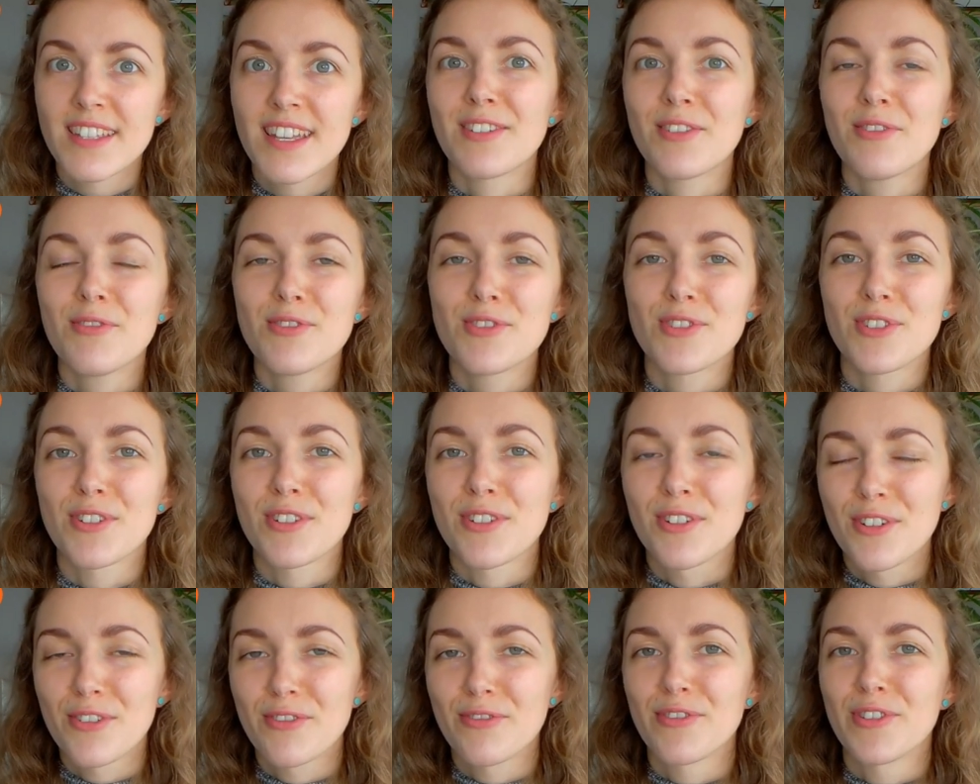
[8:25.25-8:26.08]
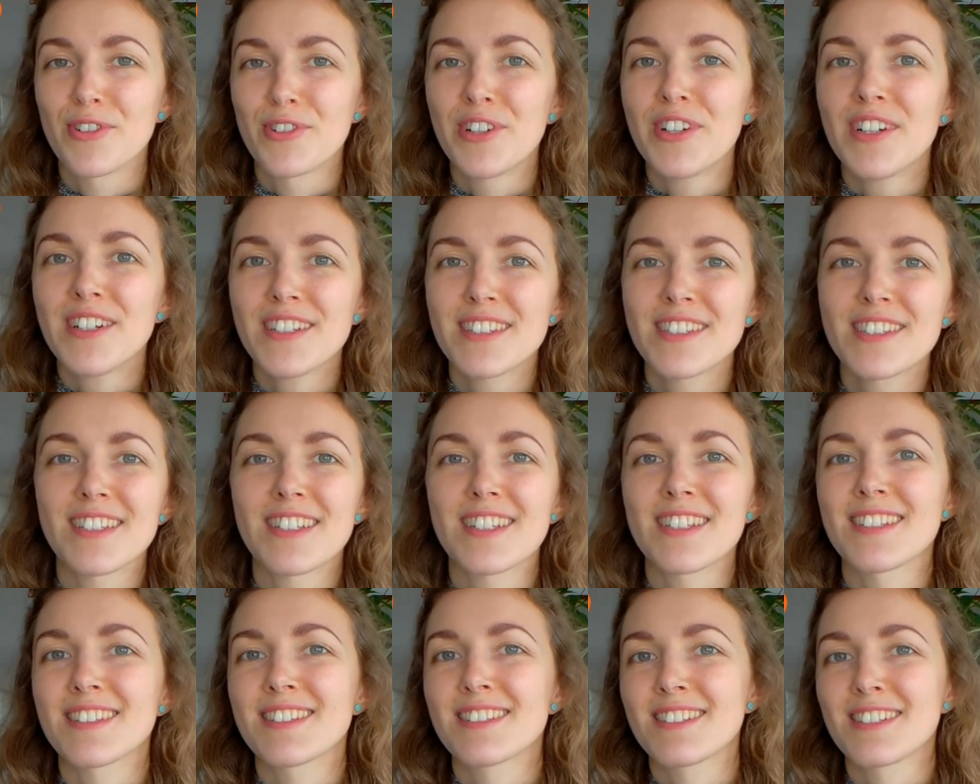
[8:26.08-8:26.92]
And also for us
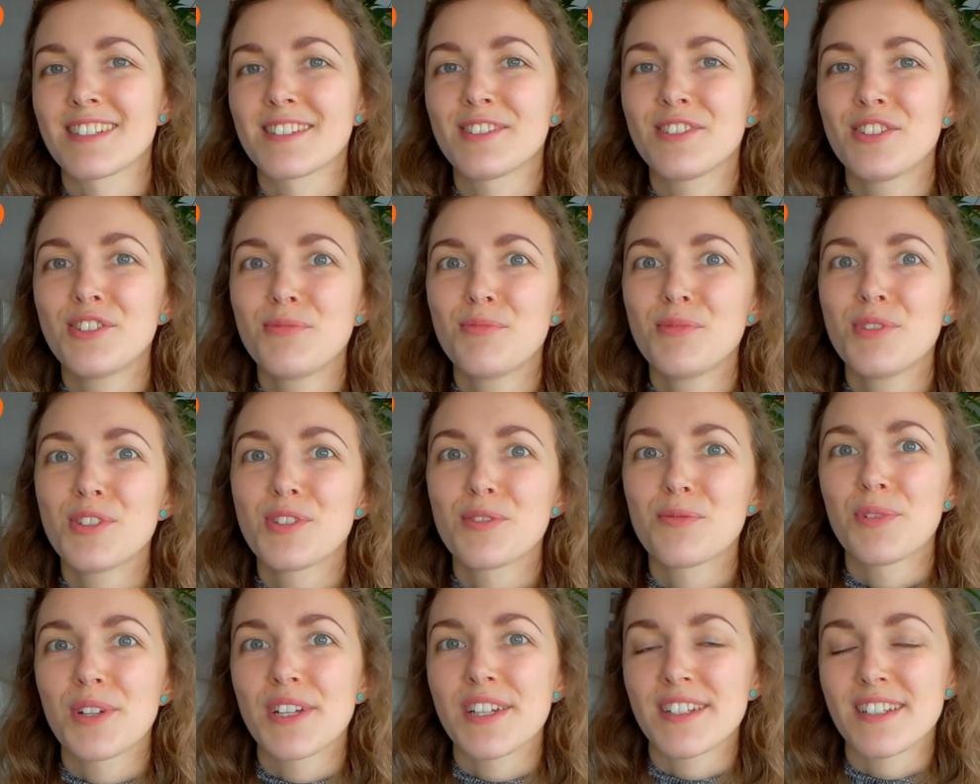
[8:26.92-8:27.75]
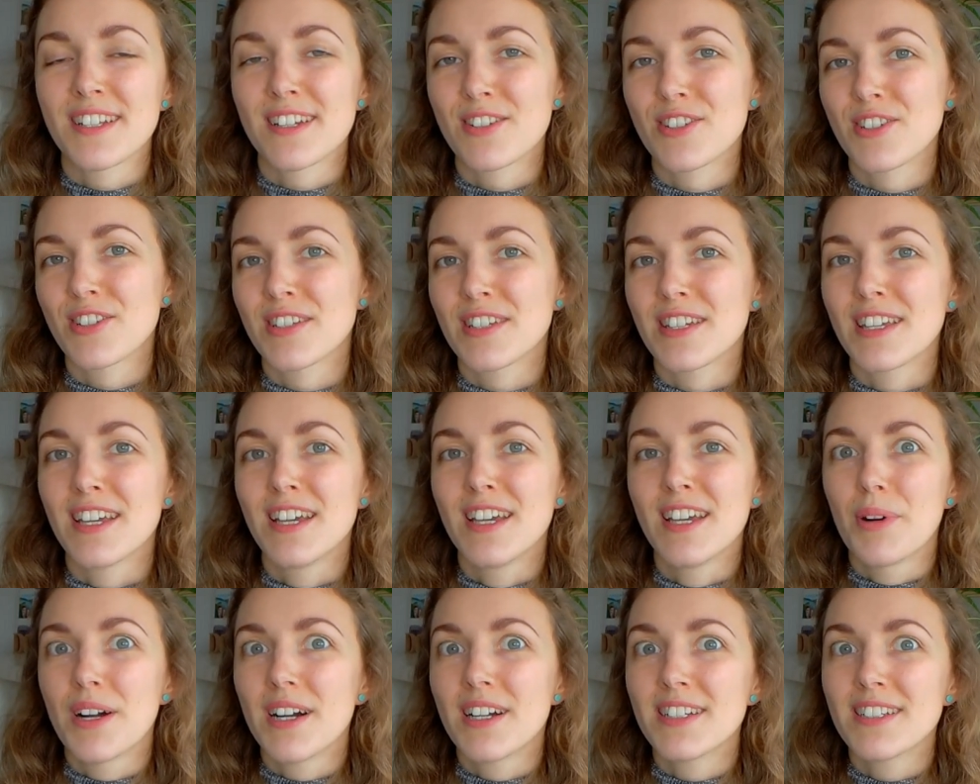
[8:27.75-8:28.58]
as consumers, we can actually
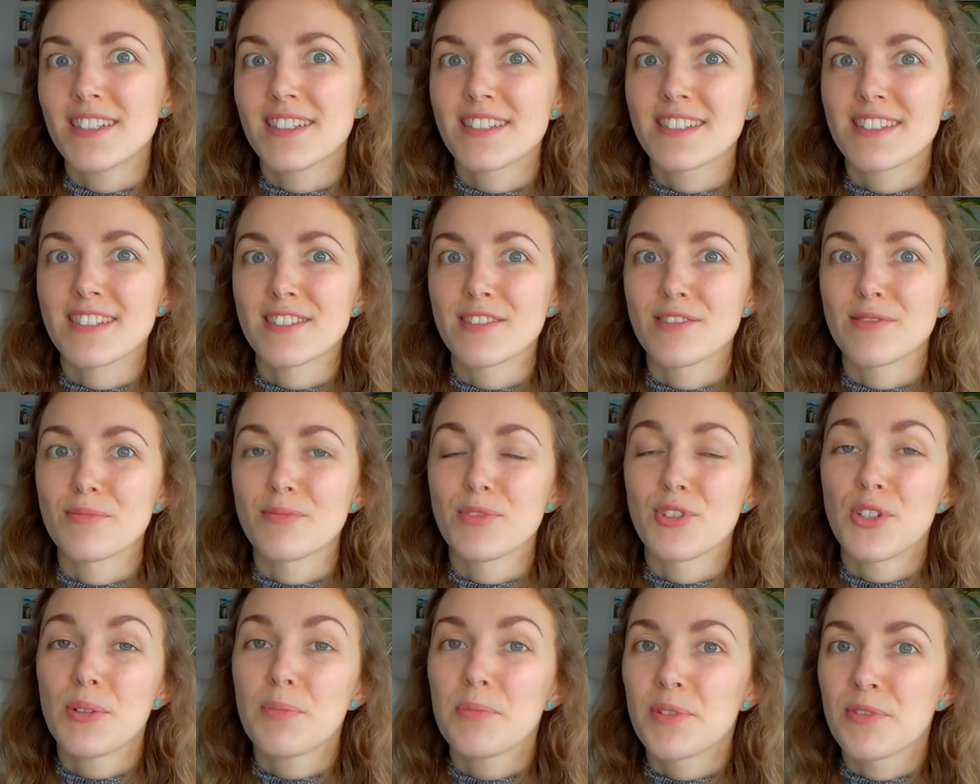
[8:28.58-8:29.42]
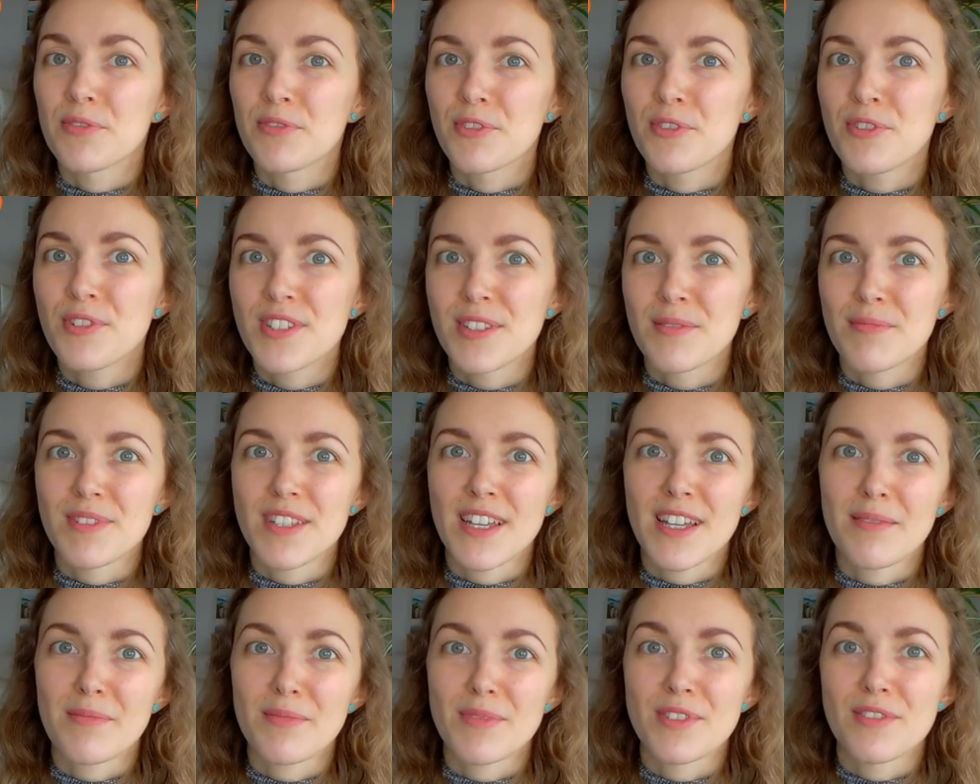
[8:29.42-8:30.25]
buy some cheaper food
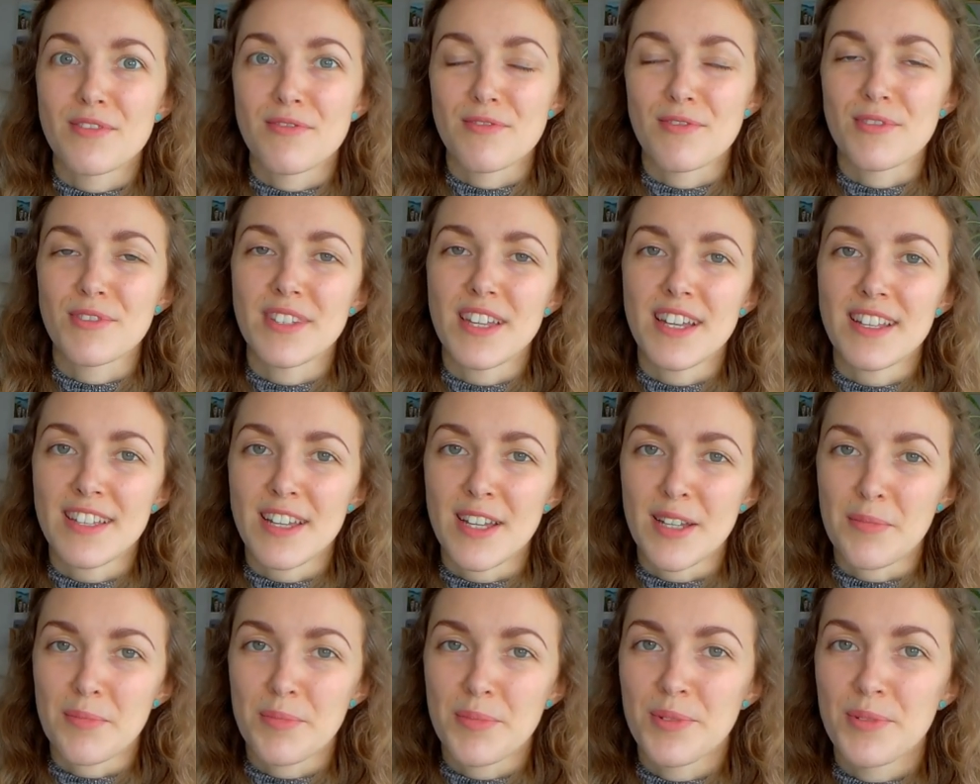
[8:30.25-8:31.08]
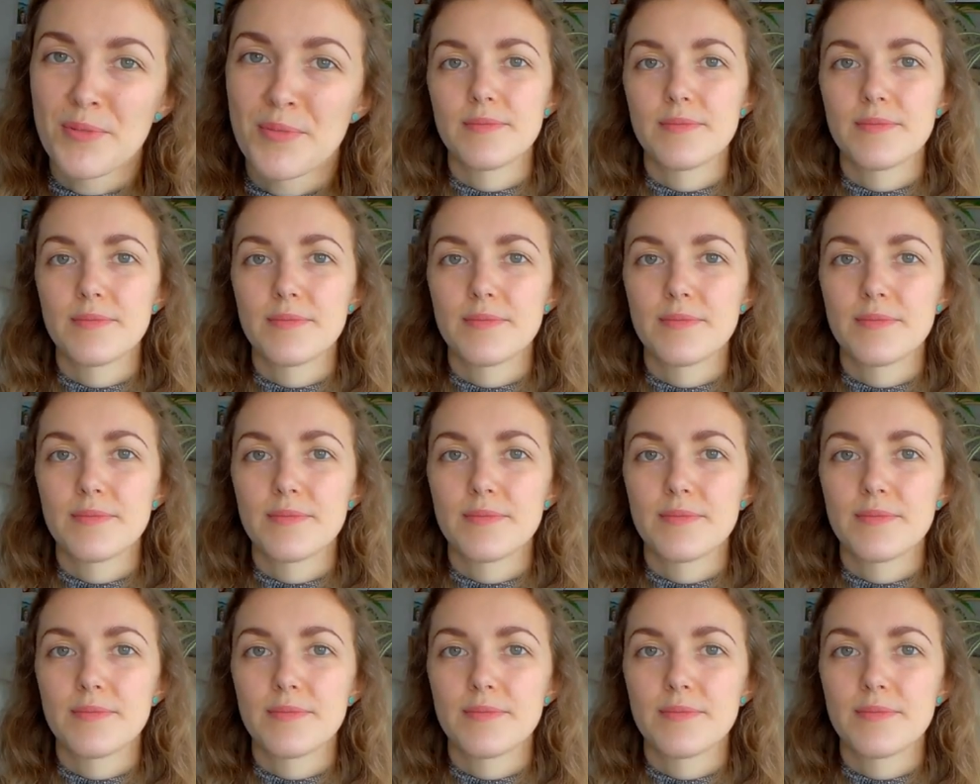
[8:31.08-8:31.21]
sometimes through that app